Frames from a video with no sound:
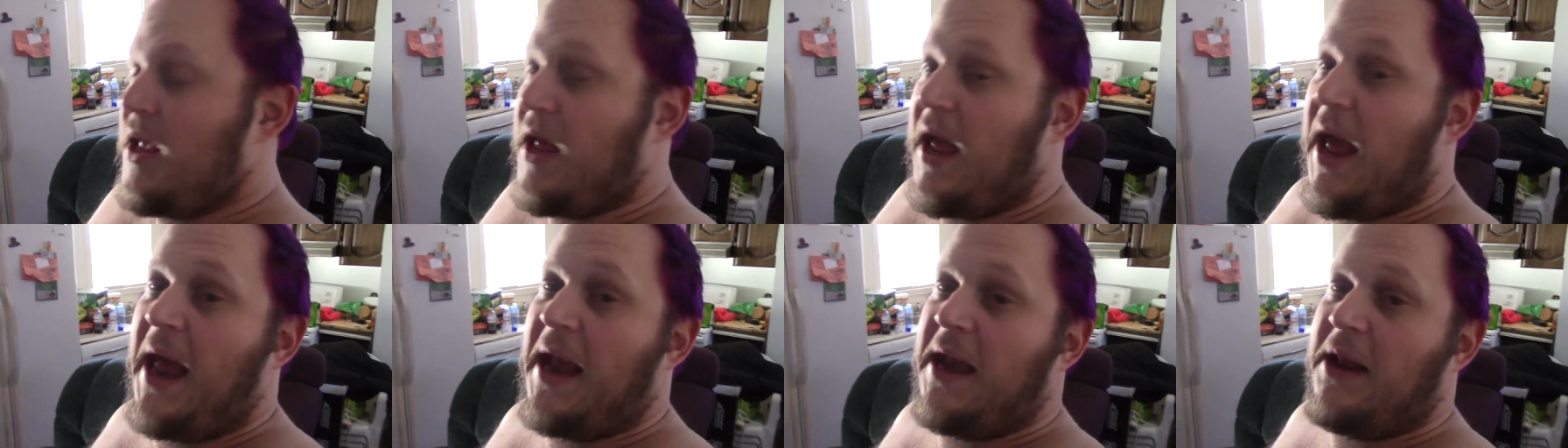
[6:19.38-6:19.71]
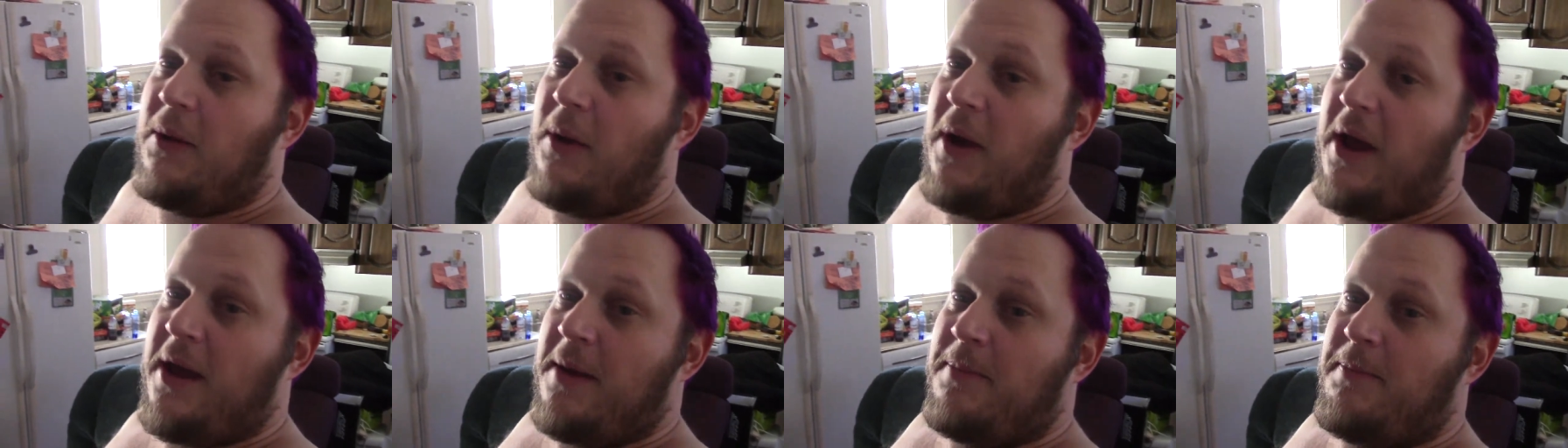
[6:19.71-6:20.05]

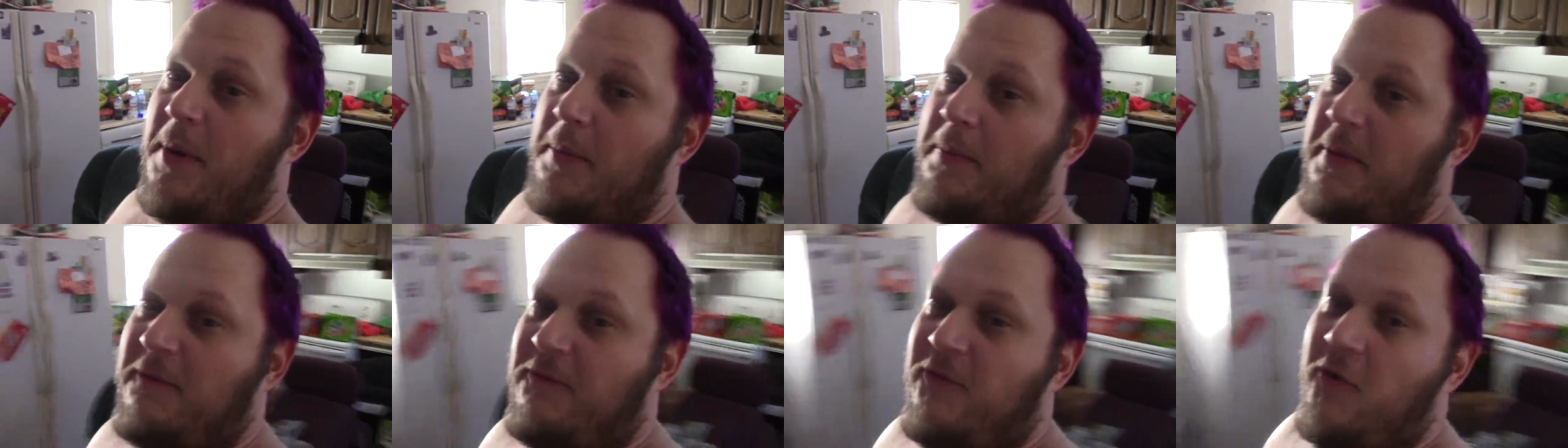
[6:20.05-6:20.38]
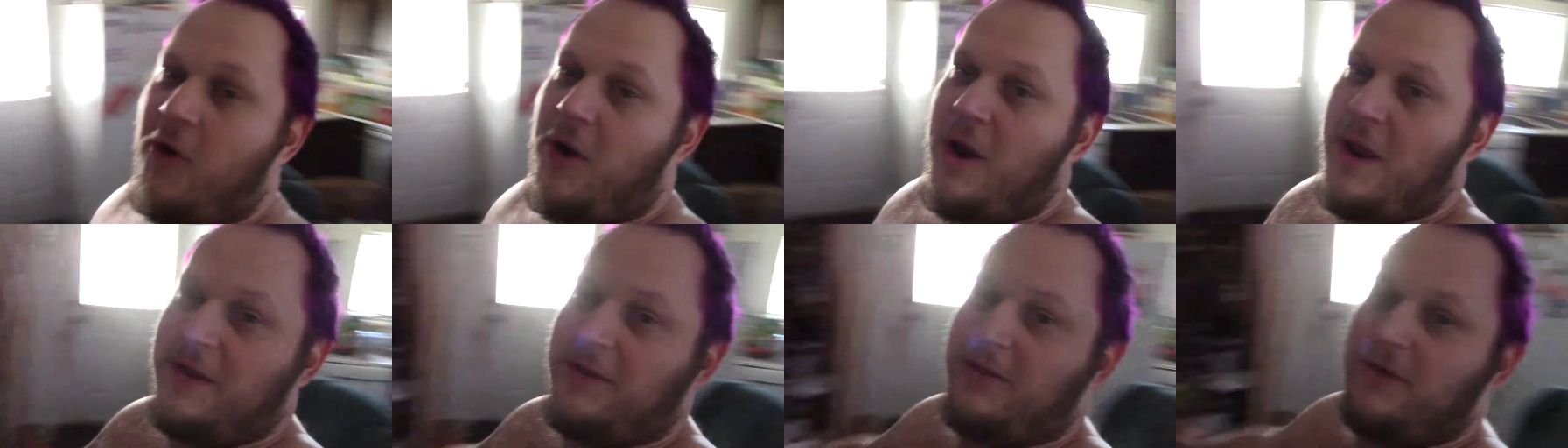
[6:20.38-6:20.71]
Anyway, but
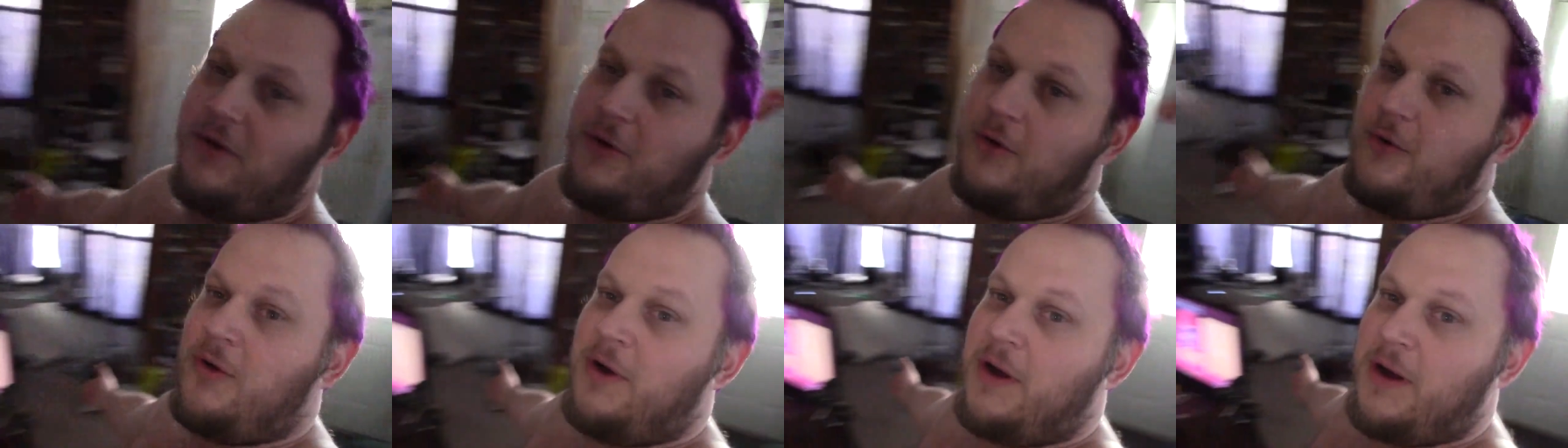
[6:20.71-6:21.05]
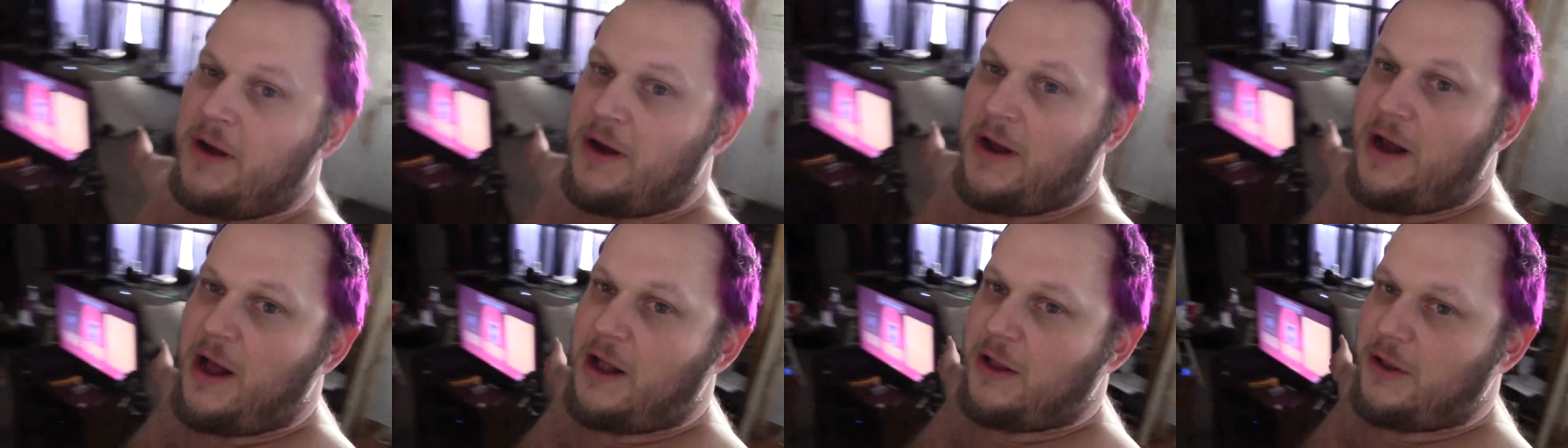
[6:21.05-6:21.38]
before I do,
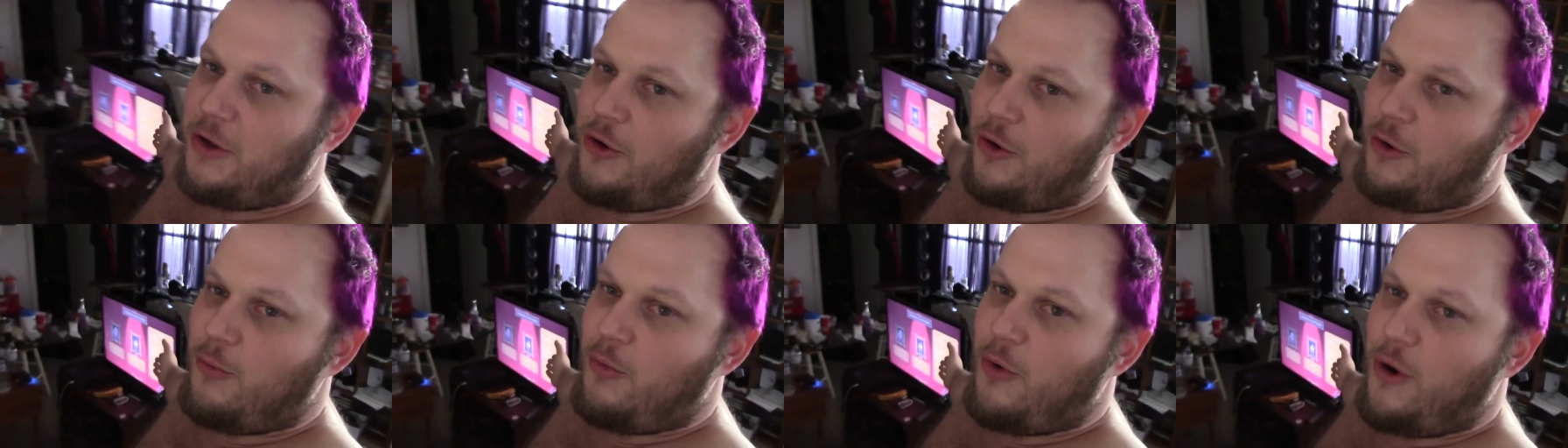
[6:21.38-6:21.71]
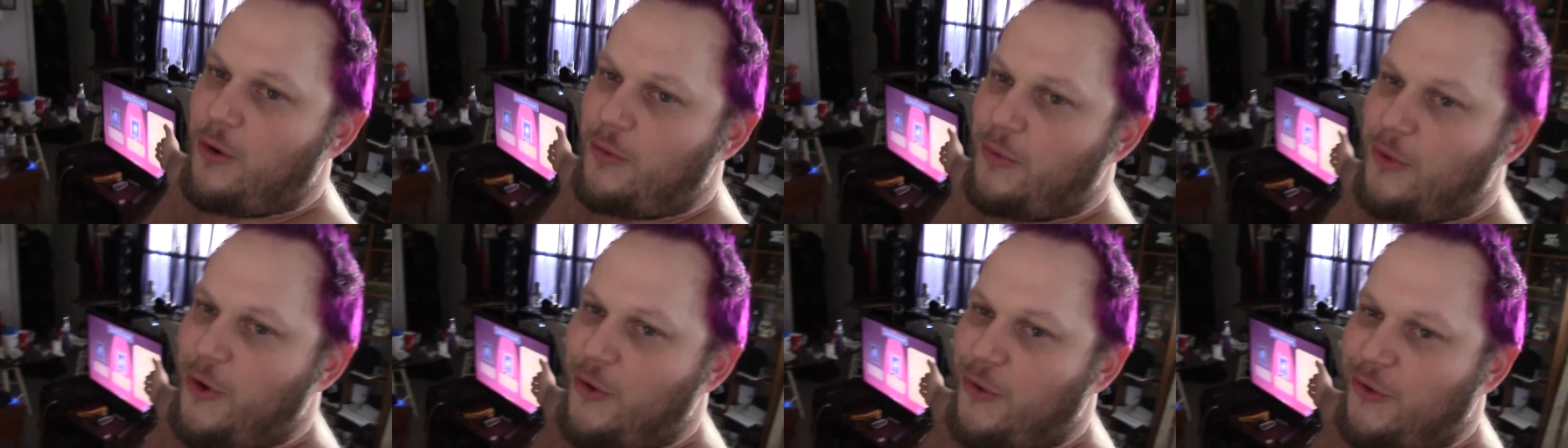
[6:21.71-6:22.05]
a little
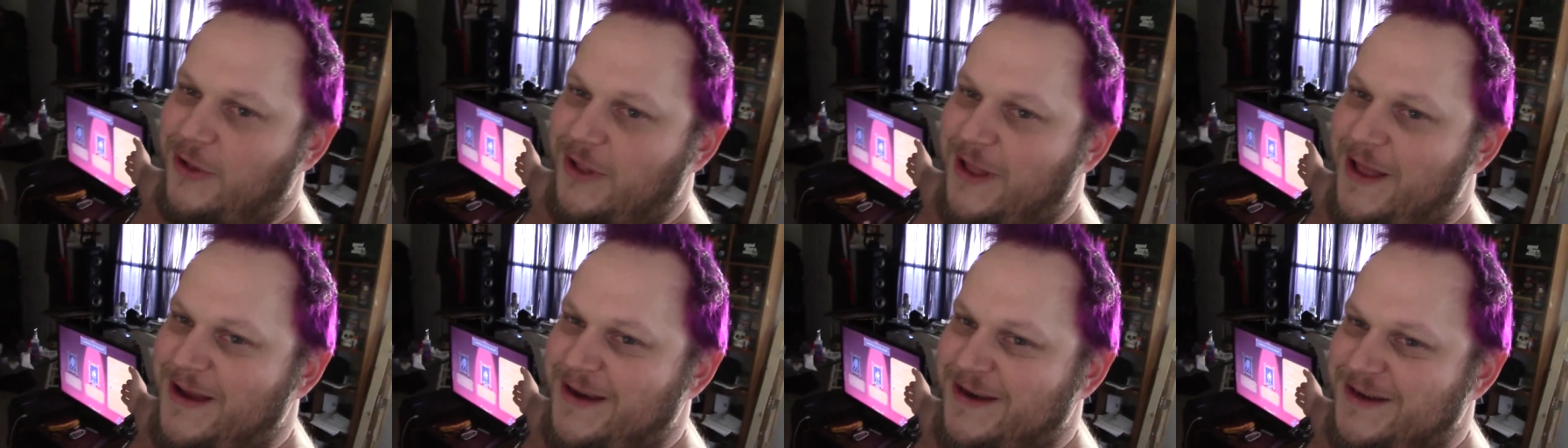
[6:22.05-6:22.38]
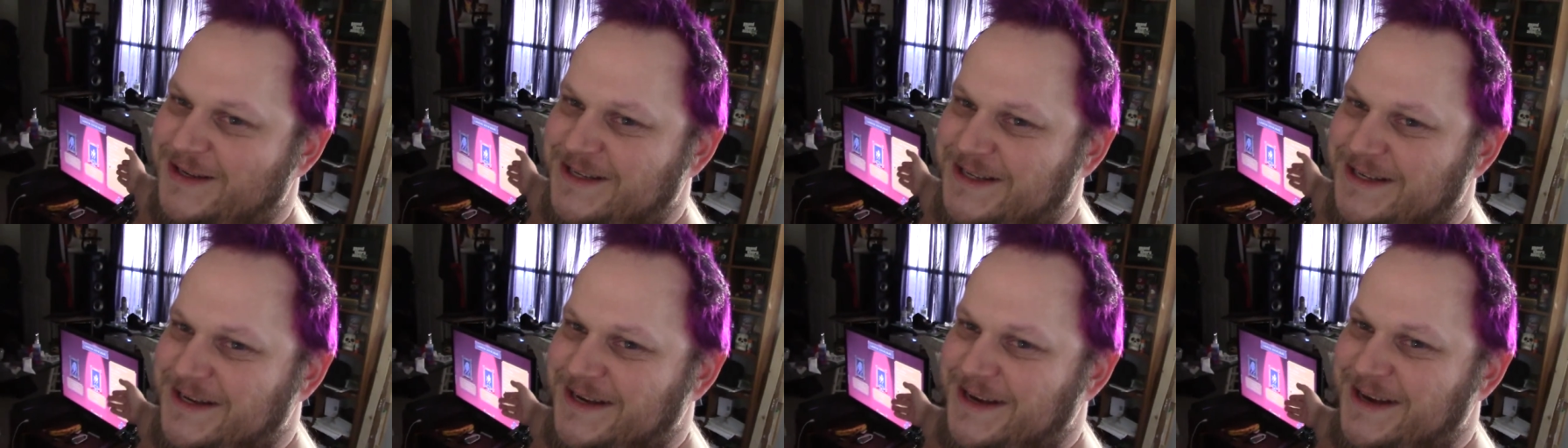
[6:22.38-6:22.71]
more Rogue
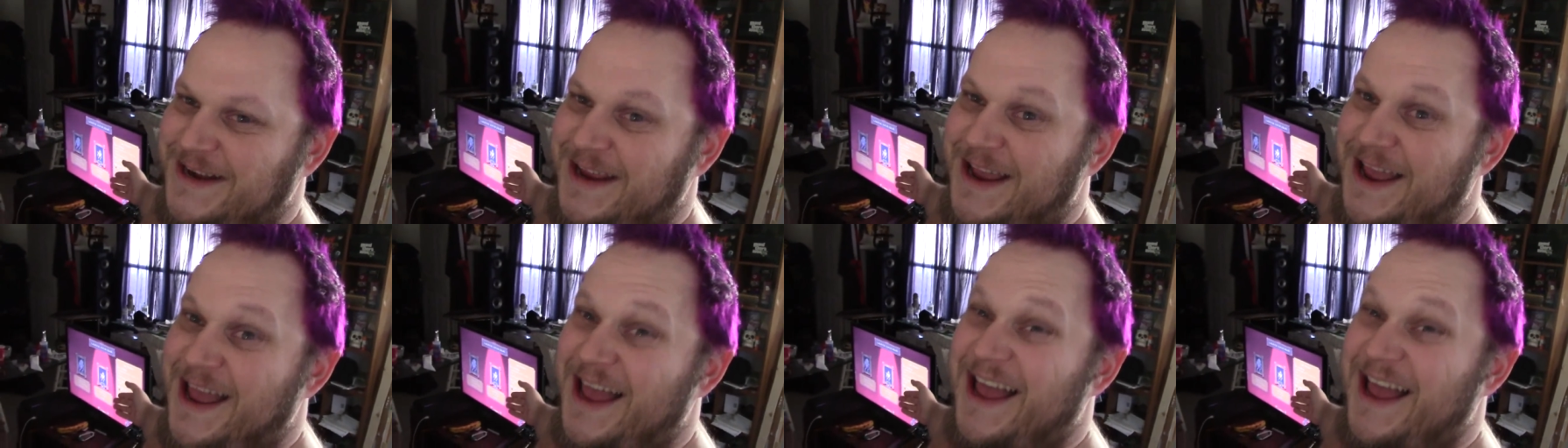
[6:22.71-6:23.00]
Legacy.